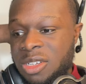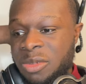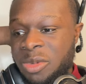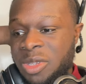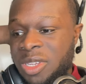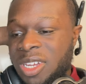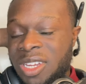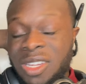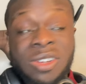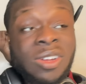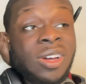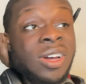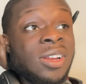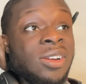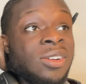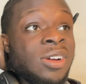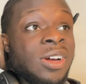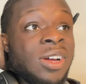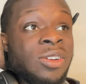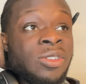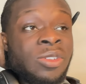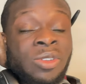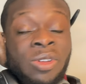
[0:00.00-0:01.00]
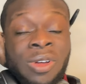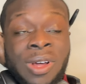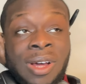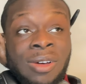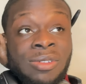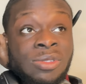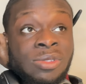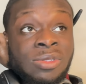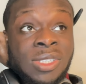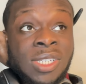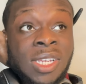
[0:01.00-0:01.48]
I mean, I don't know how
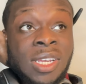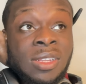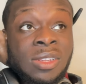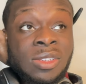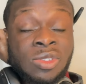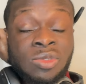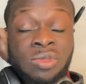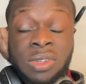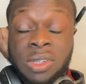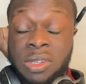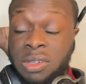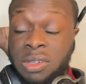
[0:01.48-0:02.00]
you'll take this one.